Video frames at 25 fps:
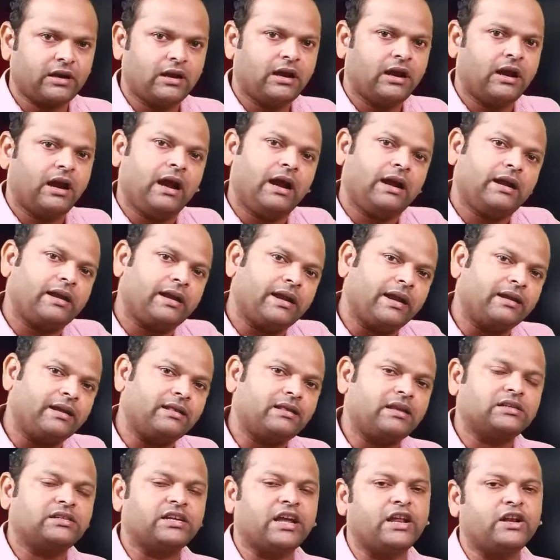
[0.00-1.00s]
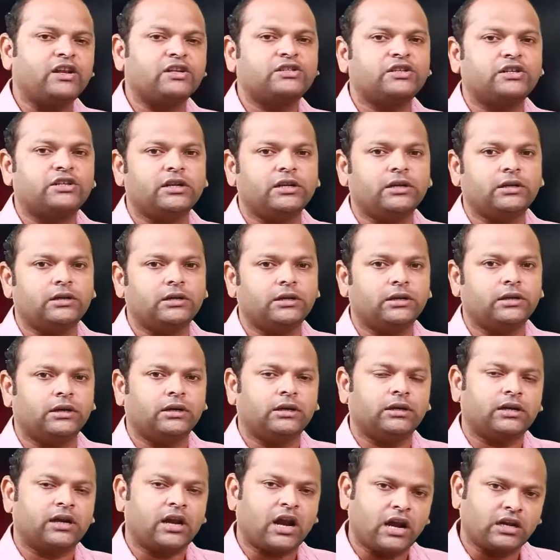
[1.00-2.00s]
and get the
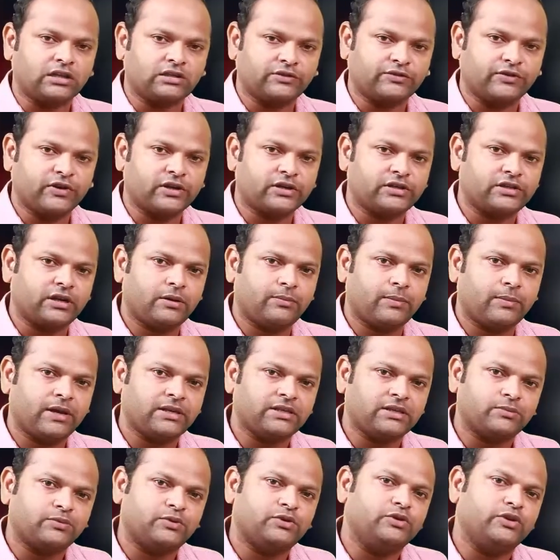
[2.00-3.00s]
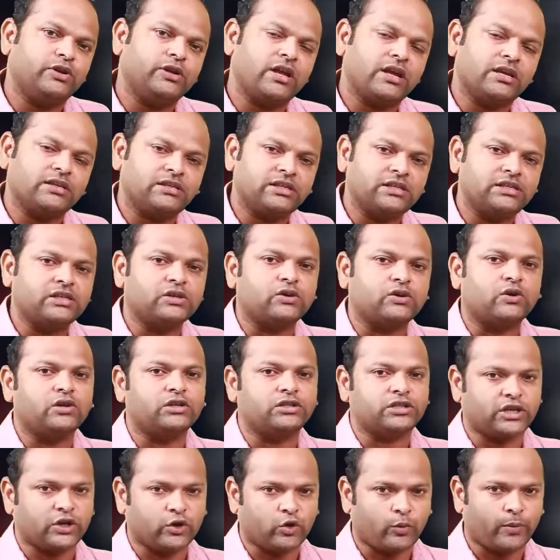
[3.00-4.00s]
sinusoidal transfer function by substituting s is equal to
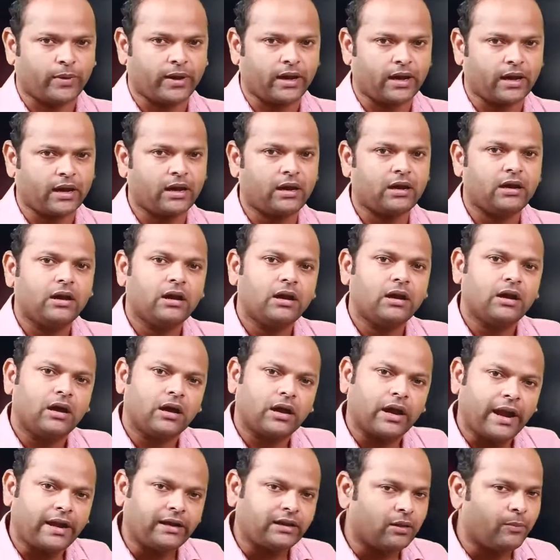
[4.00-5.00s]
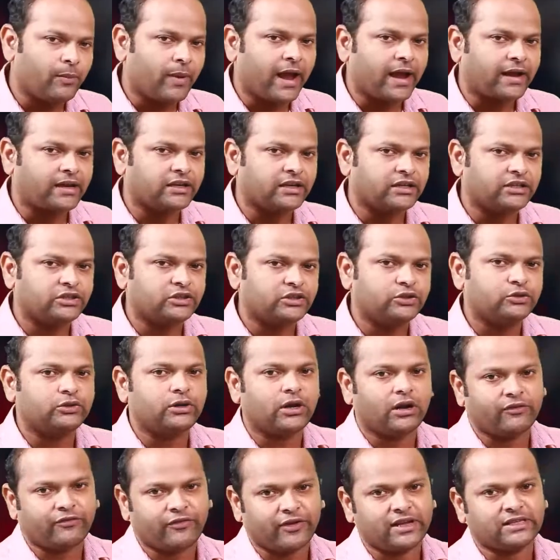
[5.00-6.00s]
j omega, write the magnitude
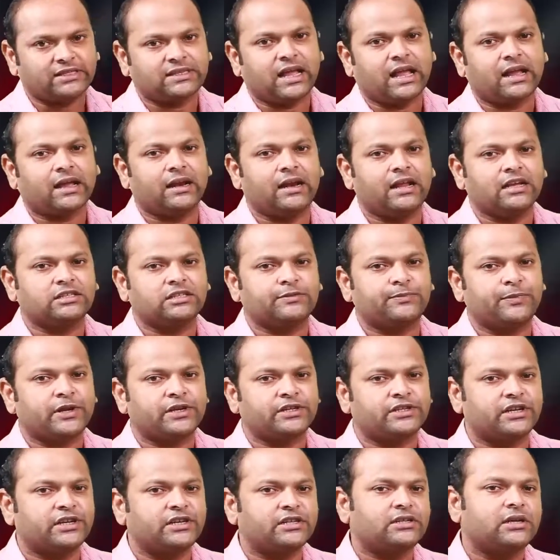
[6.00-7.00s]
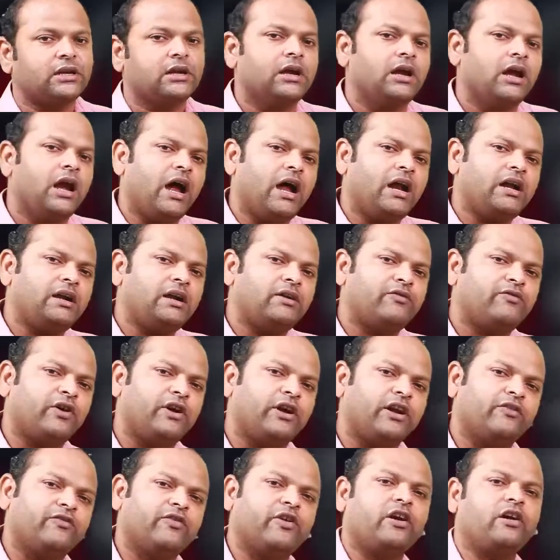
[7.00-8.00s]
and phase angle expressions, and for
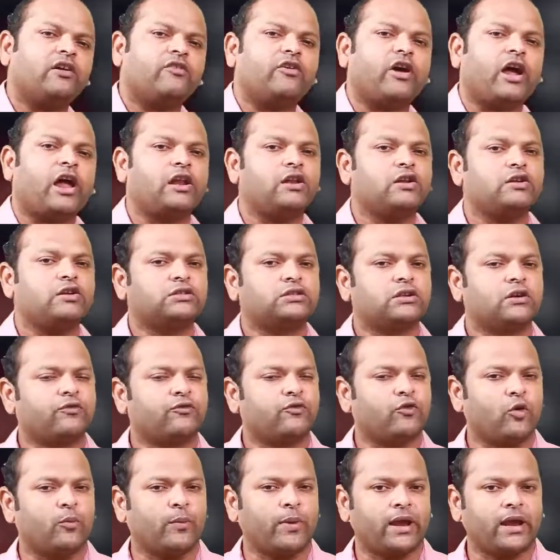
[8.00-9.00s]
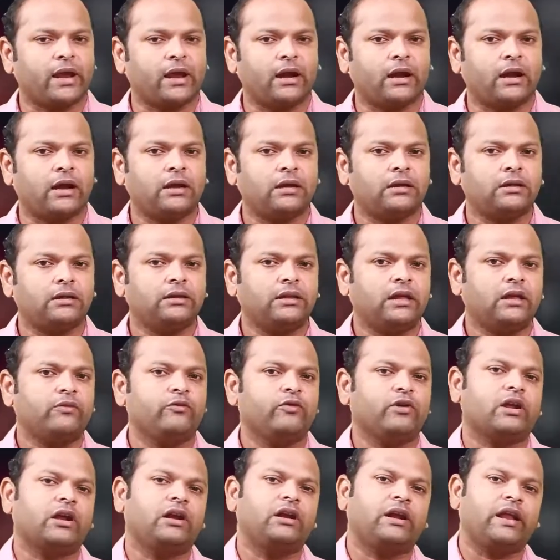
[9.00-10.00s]
different values of omega, then we
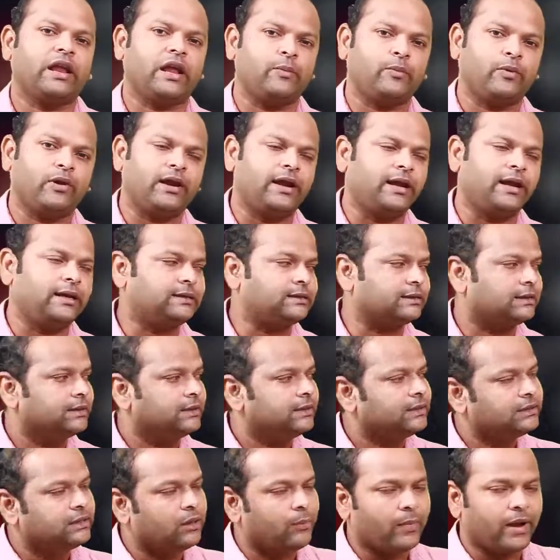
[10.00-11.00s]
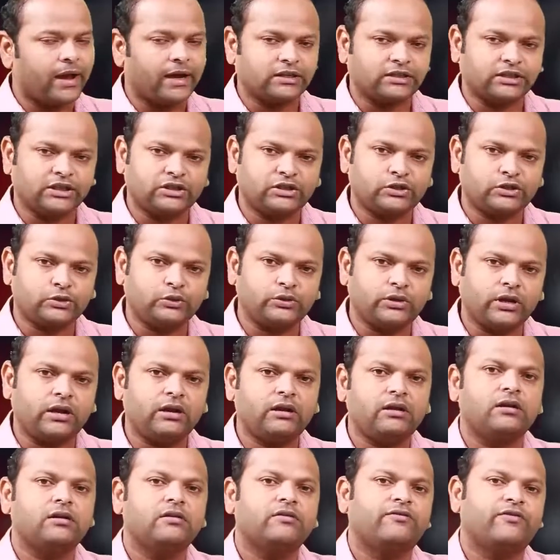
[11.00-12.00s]
can tabulate the magnitude
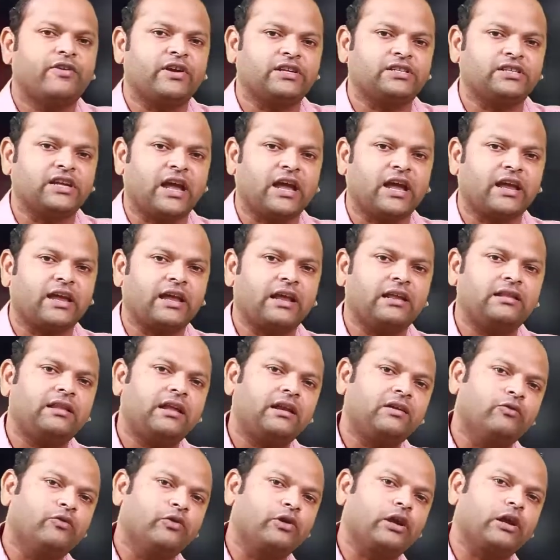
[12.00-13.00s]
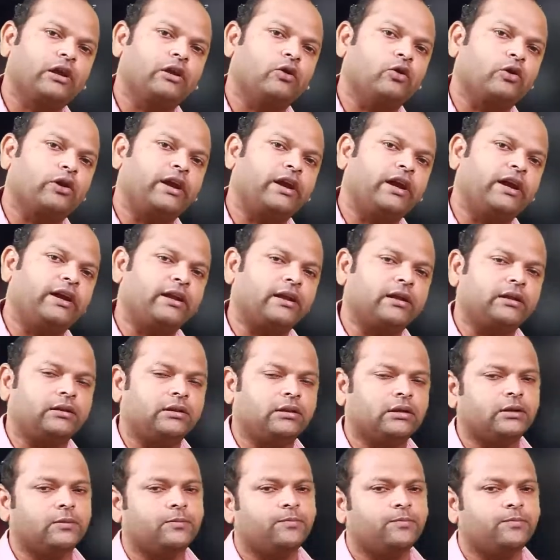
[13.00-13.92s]
and phase angle, then we can locate on the